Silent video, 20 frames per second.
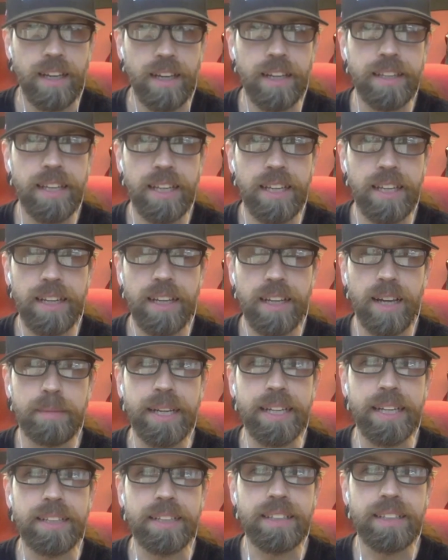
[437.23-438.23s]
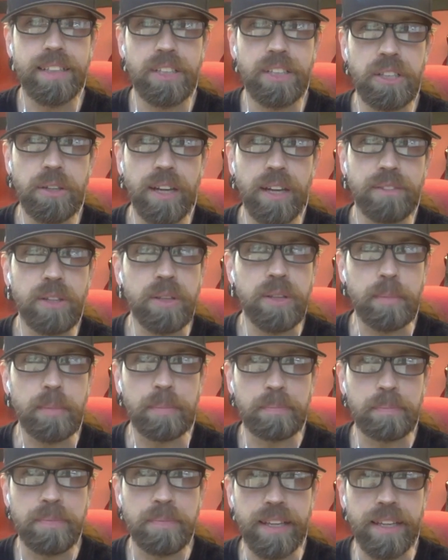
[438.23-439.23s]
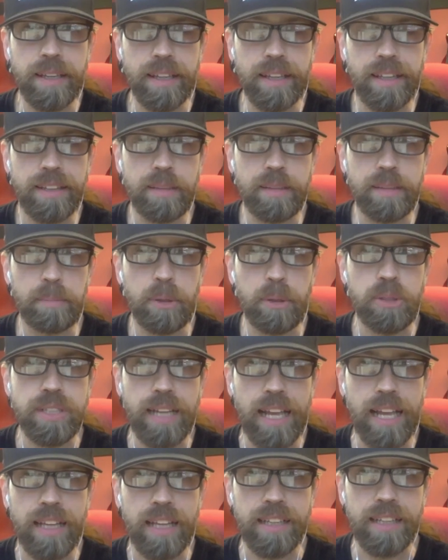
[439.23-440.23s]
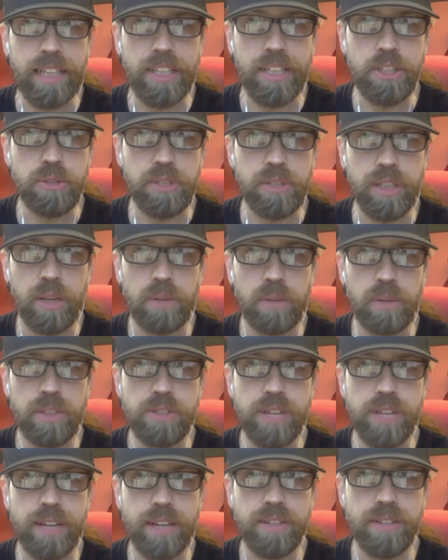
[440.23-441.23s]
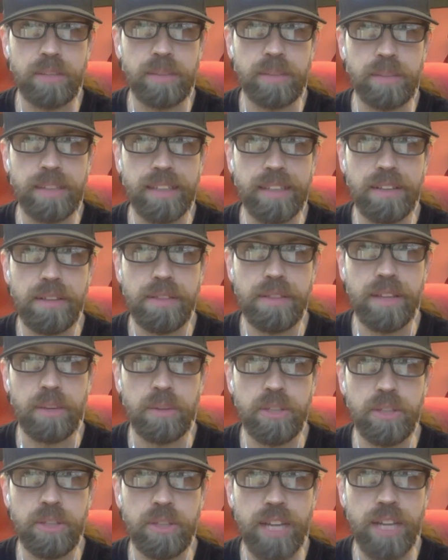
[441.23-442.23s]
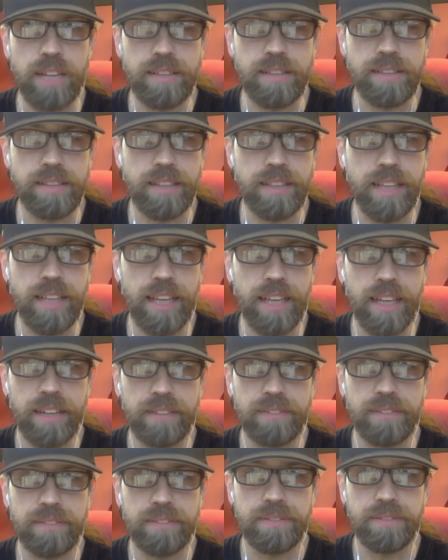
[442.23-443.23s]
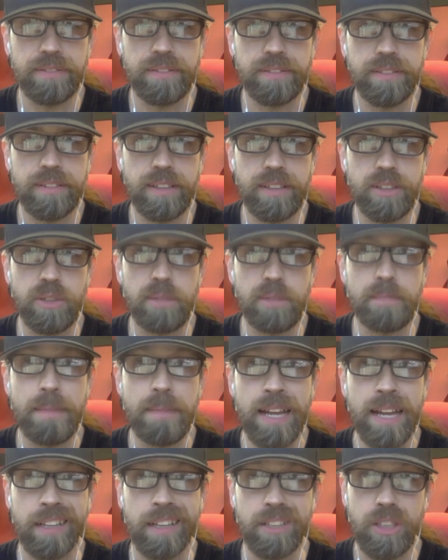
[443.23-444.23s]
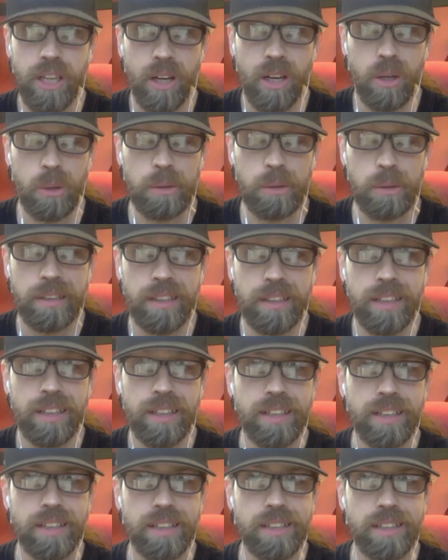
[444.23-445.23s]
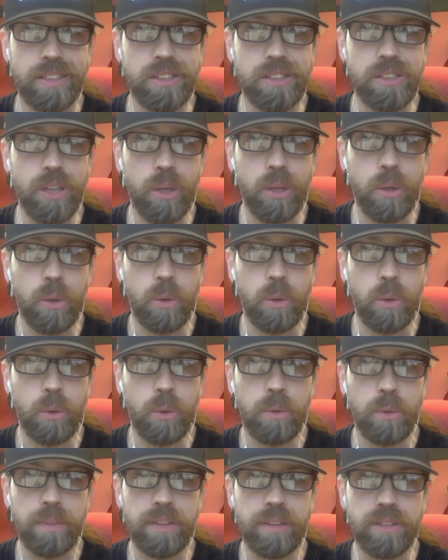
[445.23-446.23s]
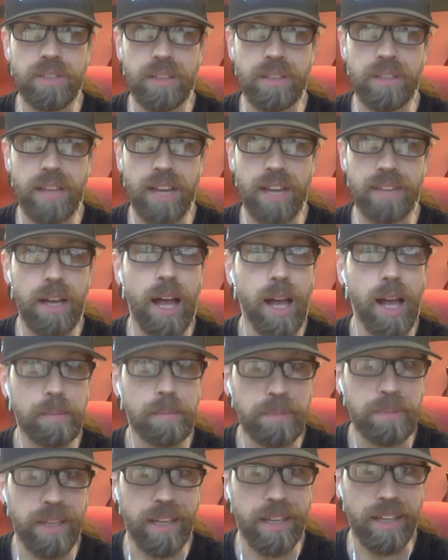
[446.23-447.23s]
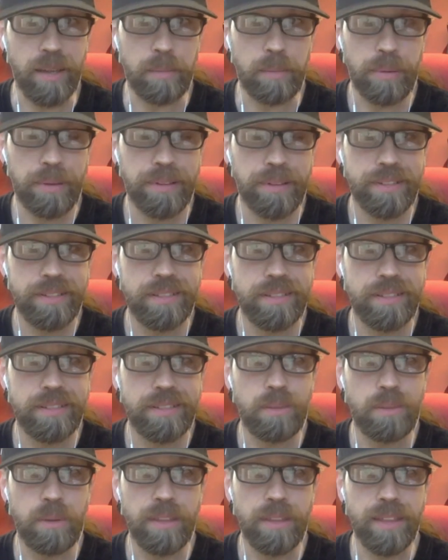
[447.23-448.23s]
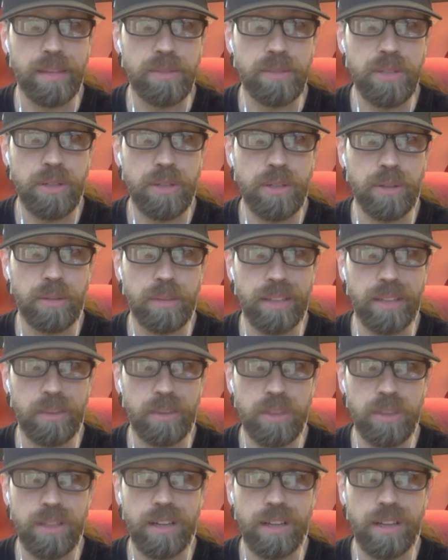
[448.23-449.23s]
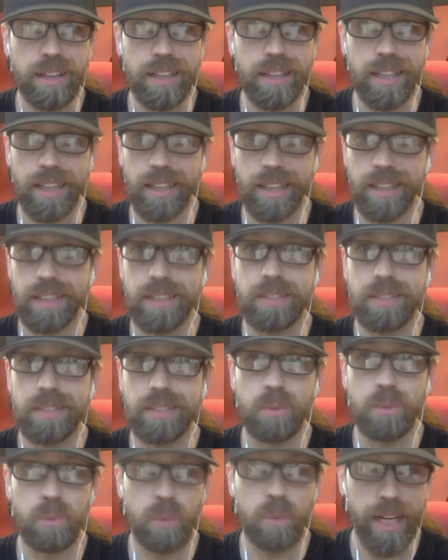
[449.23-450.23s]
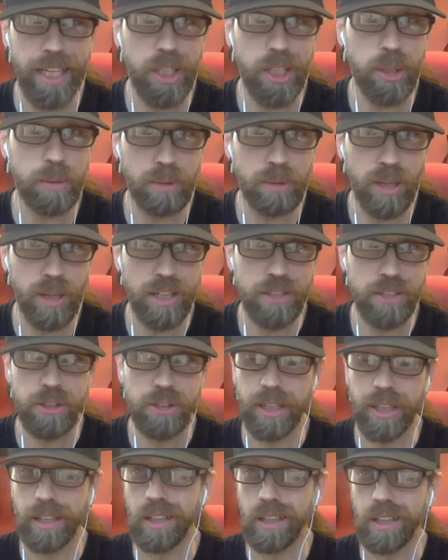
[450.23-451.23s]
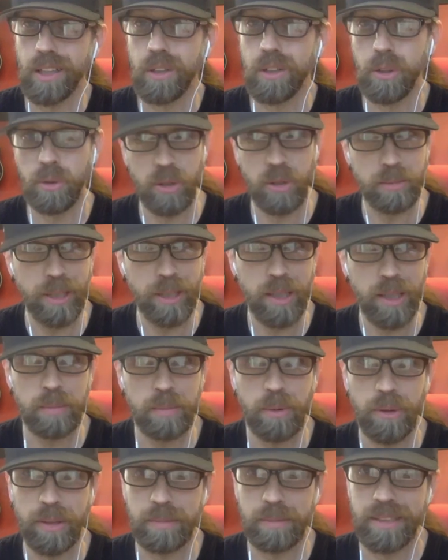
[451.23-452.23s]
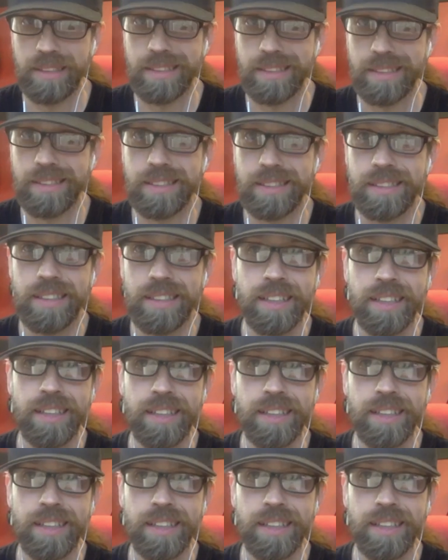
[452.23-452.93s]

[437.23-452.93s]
and then I mean you have all the the the personality issues that go with the Chow Chow, but the other thing with Chows is that they have a tremendous coat, mm. so there's a lot of upkeep with them too. I mean we're talking regular brushing, grooming appointments,